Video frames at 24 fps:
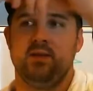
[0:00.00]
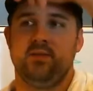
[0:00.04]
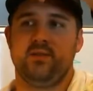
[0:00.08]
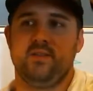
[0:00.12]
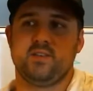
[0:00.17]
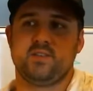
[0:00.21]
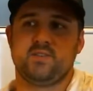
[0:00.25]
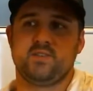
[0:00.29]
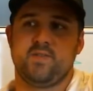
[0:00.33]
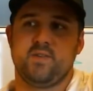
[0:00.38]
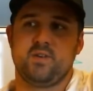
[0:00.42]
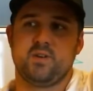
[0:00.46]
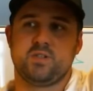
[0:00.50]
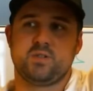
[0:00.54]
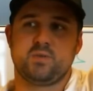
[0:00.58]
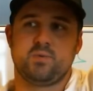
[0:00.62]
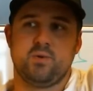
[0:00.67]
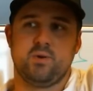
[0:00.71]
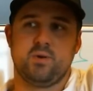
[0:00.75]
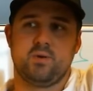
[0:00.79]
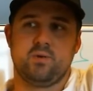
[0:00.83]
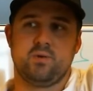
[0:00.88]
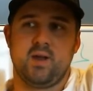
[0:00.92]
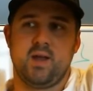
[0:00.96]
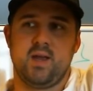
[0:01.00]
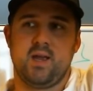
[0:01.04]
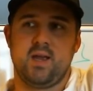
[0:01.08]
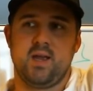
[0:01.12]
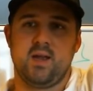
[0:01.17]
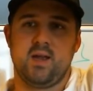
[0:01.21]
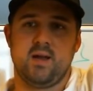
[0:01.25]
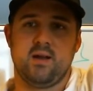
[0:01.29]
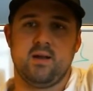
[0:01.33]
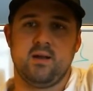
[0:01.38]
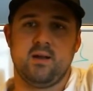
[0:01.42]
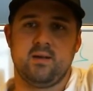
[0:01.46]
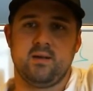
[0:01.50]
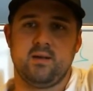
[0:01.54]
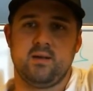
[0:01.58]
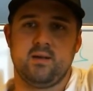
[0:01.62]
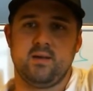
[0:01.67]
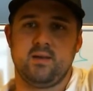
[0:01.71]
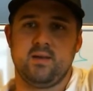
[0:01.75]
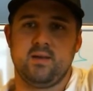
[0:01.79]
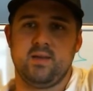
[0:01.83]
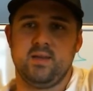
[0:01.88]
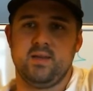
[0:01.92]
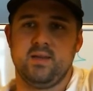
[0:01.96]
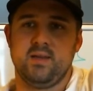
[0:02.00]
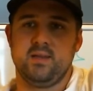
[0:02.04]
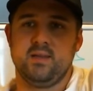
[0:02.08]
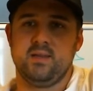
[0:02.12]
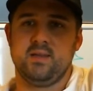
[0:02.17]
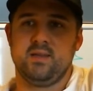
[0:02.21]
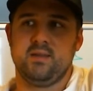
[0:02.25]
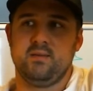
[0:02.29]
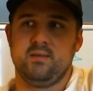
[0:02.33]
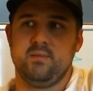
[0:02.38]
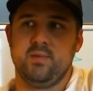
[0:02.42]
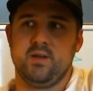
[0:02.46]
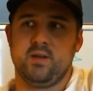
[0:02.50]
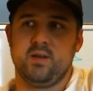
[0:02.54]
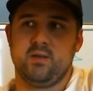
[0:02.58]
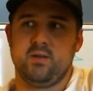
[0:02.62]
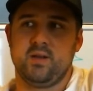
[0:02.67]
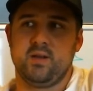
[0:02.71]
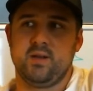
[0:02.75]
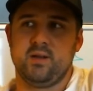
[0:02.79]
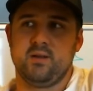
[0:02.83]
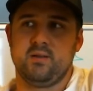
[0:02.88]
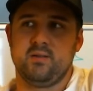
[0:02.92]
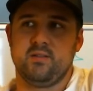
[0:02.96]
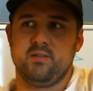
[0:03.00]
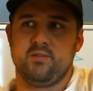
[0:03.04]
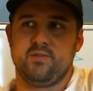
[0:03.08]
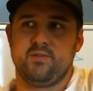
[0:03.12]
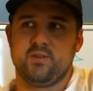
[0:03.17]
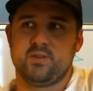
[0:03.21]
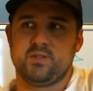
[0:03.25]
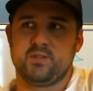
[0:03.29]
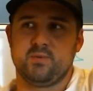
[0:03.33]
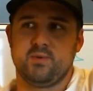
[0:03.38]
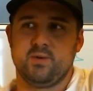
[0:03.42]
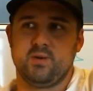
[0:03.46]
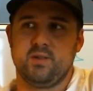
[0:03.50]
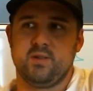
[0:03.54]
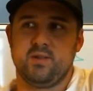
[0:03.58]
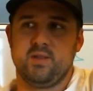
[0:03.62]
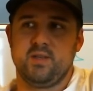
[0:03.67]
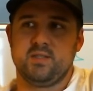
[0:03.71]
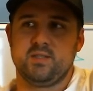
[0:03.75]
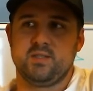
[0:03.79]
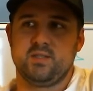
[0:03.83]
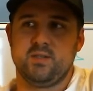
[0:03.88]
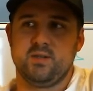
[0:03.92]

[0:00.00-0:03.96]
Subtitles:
This first one right here in the middle here, this first one of these